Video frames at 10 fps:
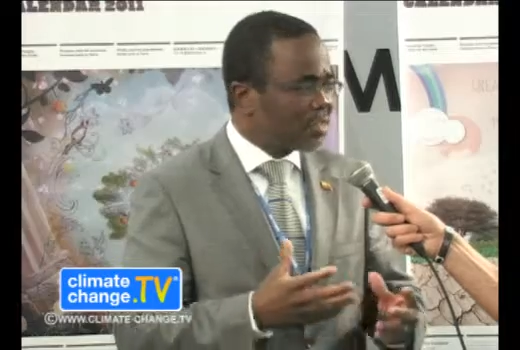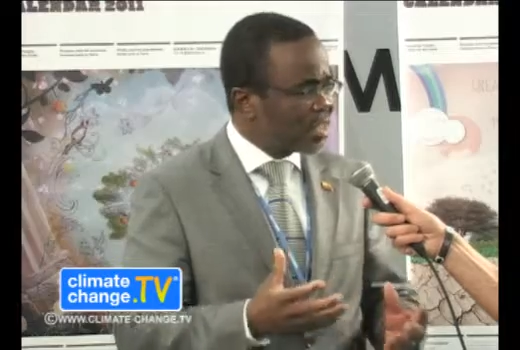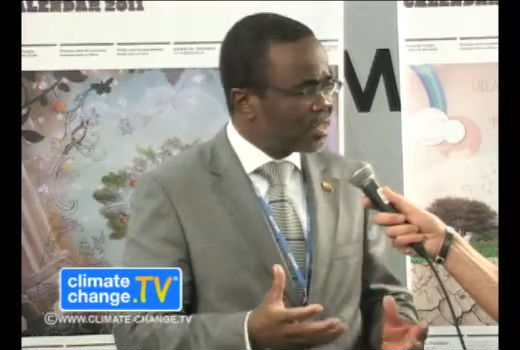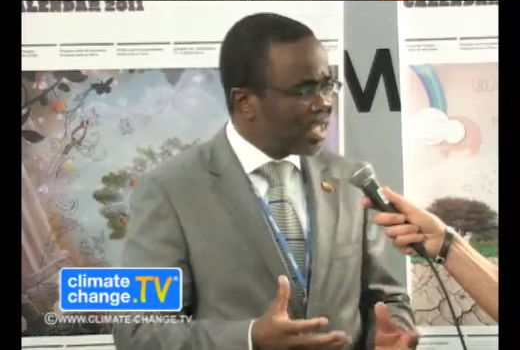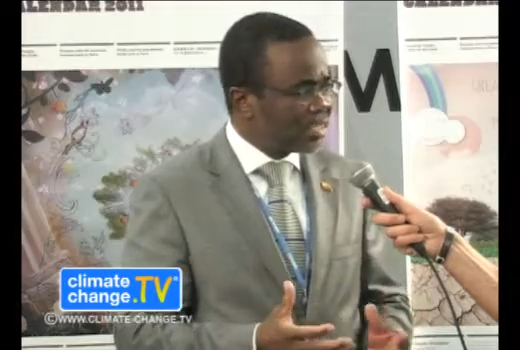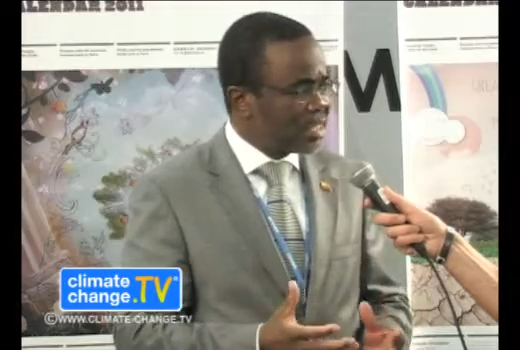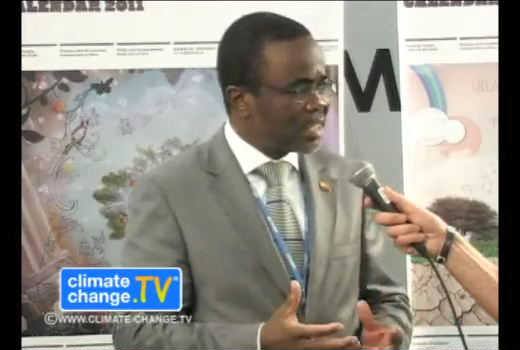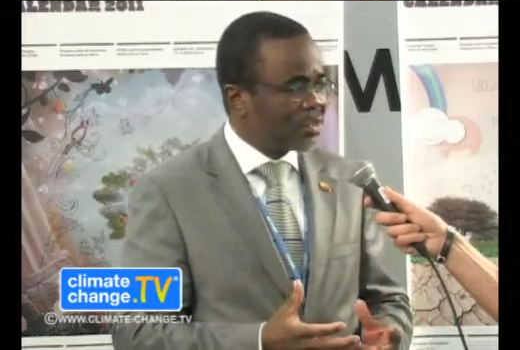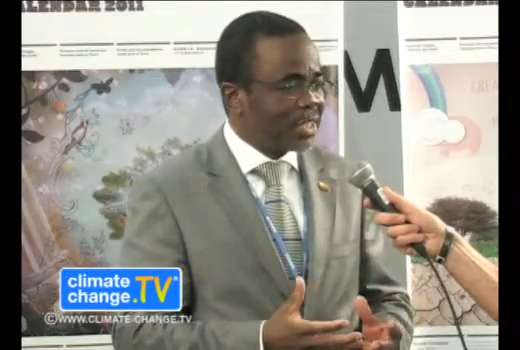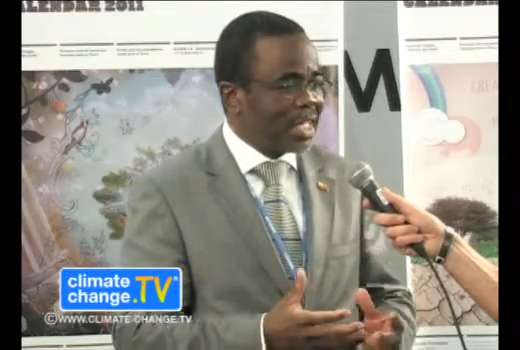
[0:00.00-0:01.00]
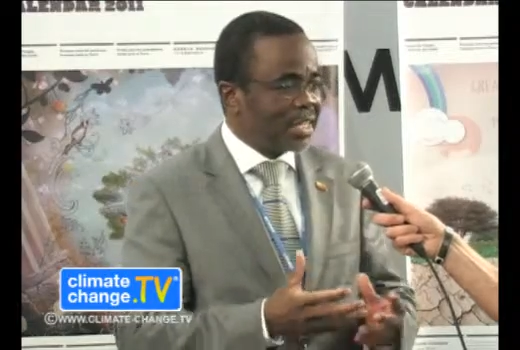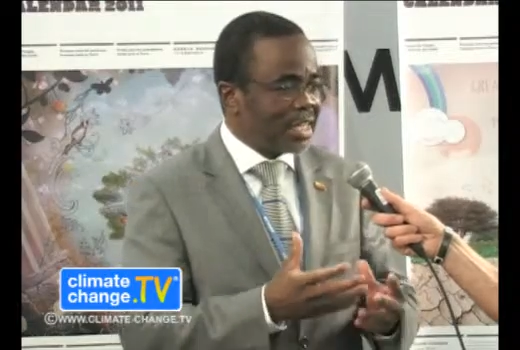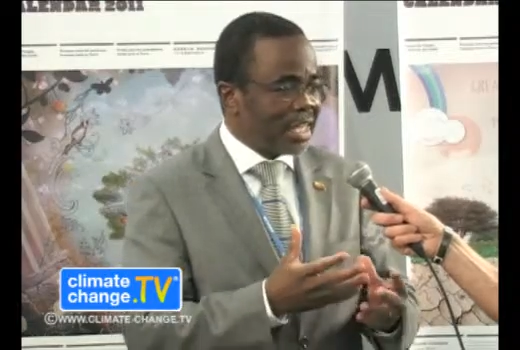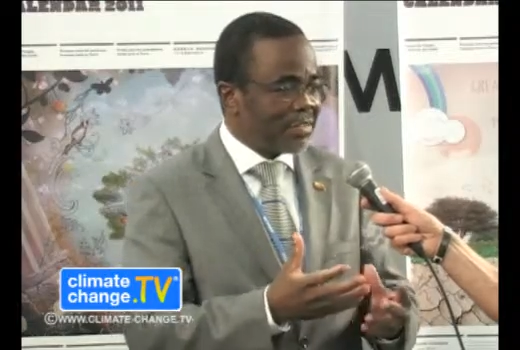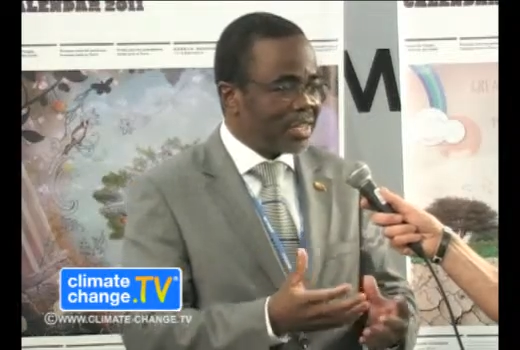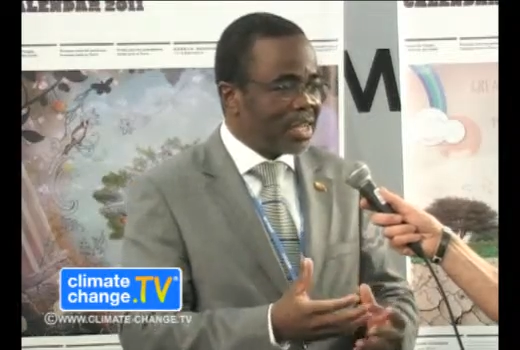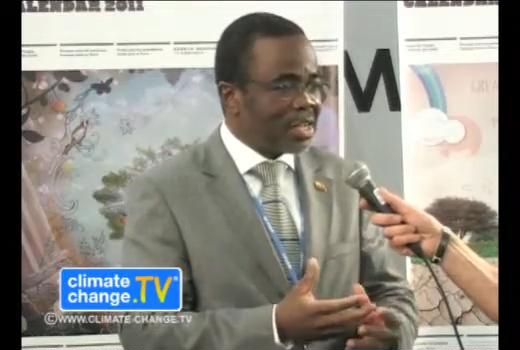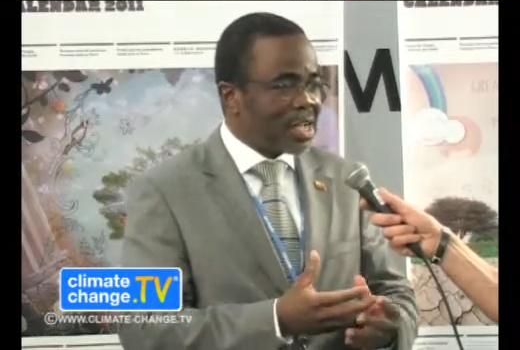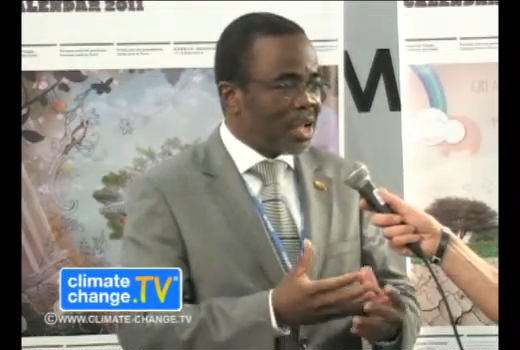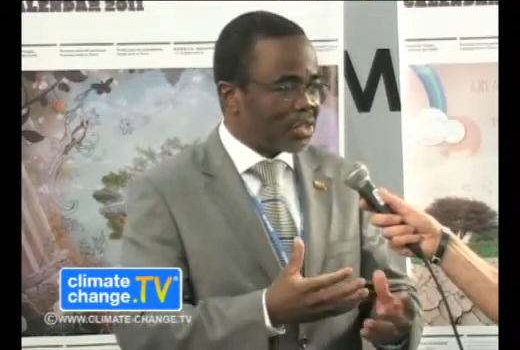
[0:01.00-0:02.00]
civilization, and they left a
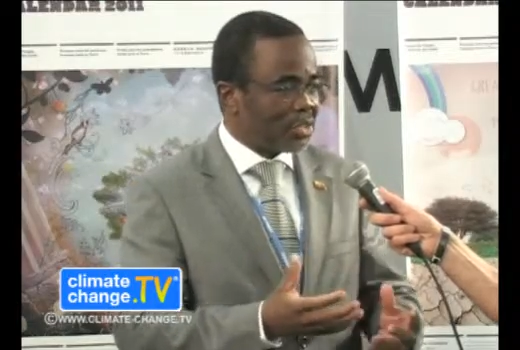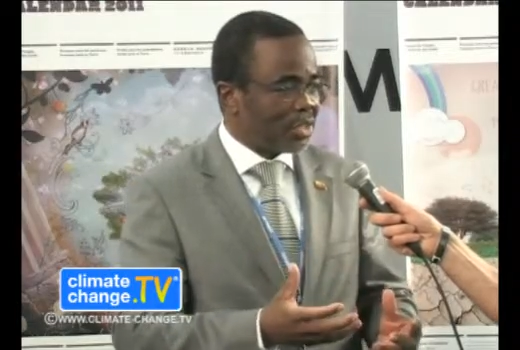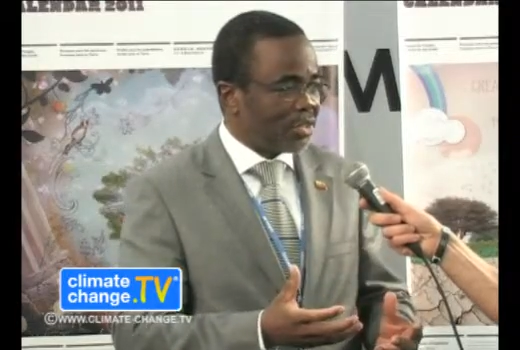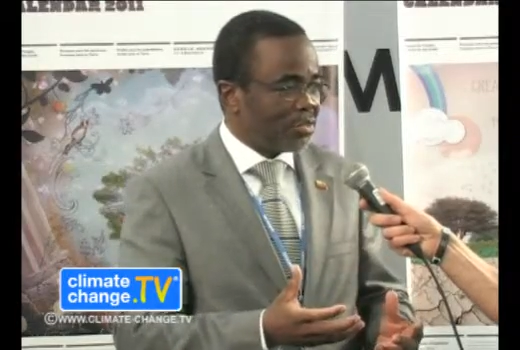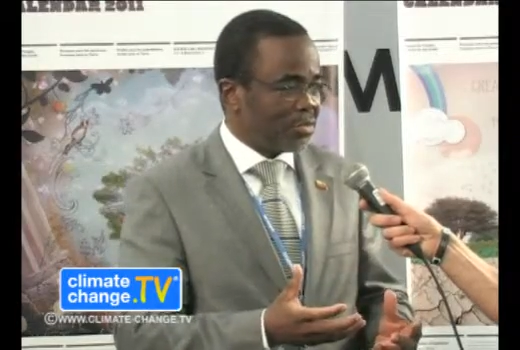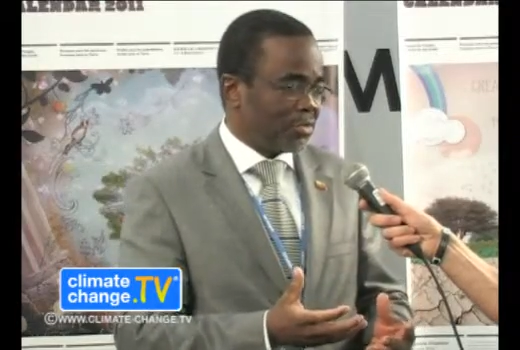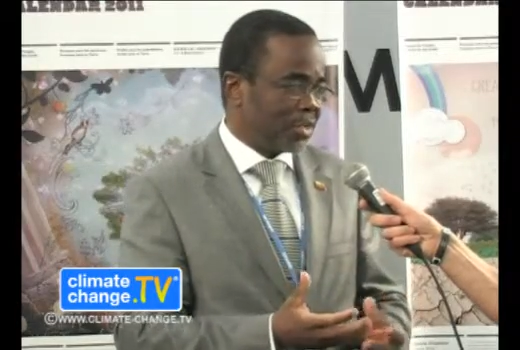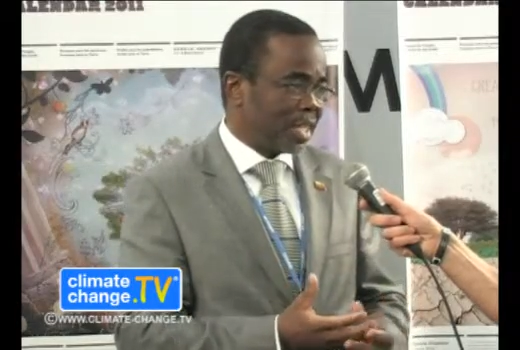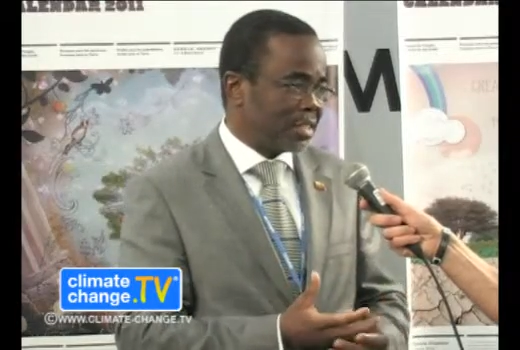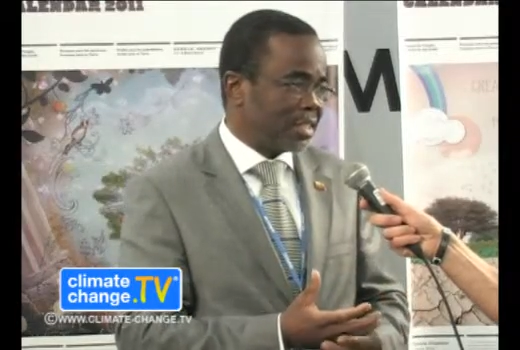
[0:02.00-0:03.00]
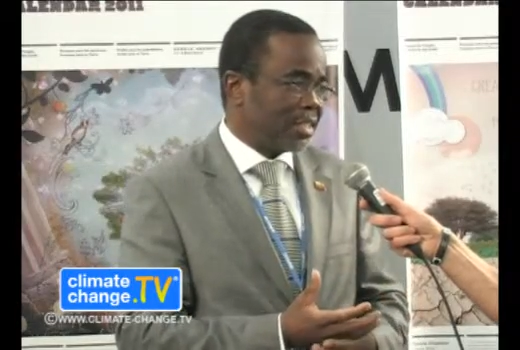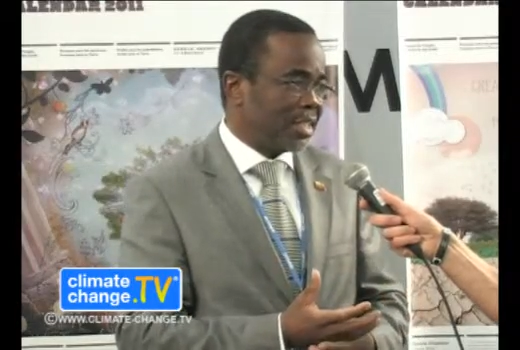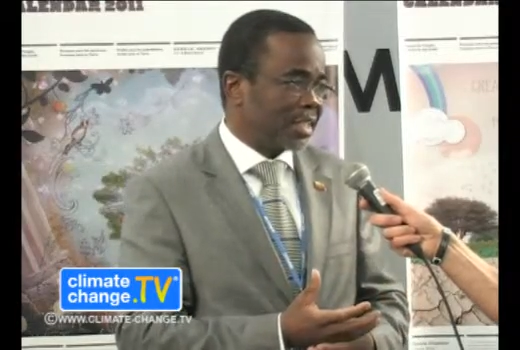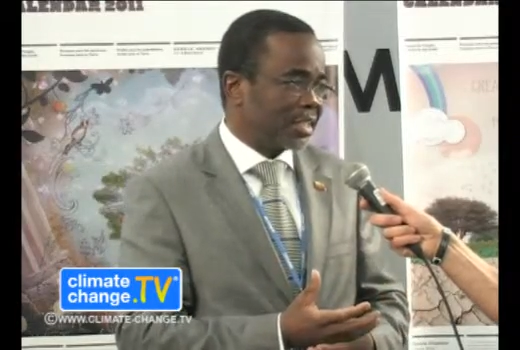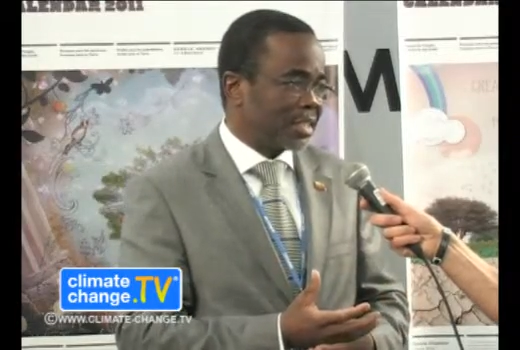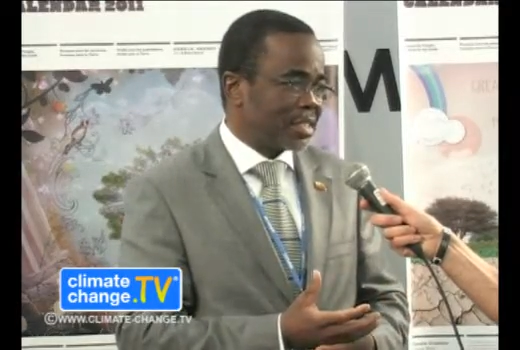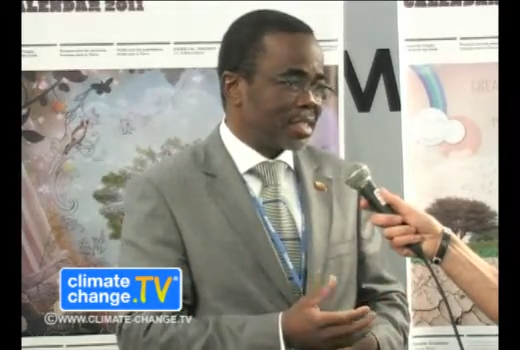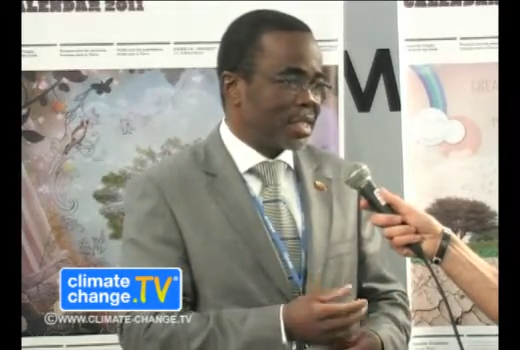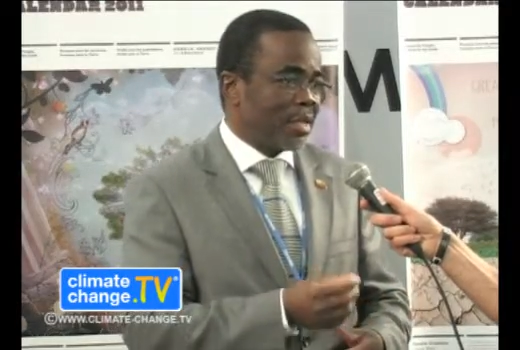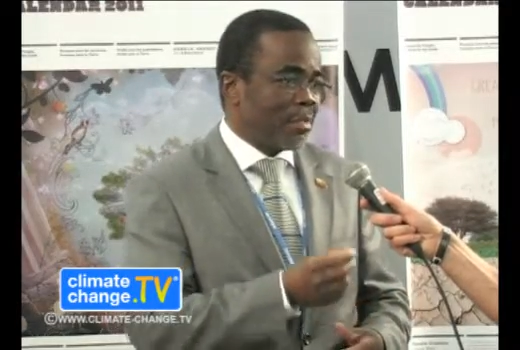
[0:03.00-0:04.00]
lot for us in inheritance.